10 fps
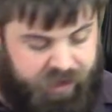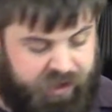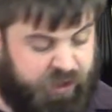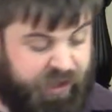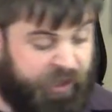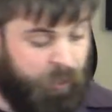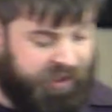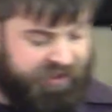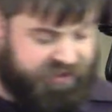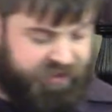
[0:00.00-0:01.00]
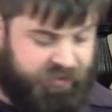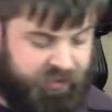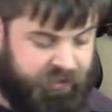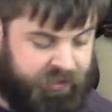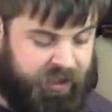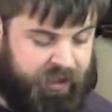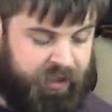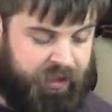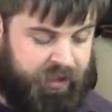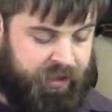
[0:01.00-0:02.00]
So here he was.
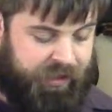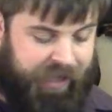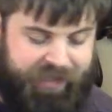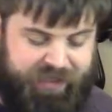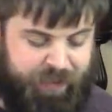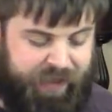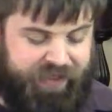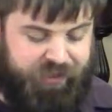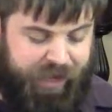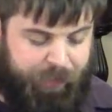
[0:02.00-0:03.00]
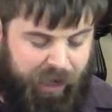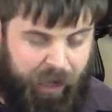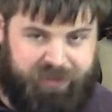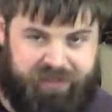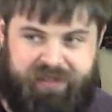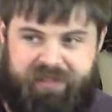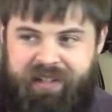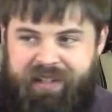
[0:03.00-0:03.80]
God just made these great promises and he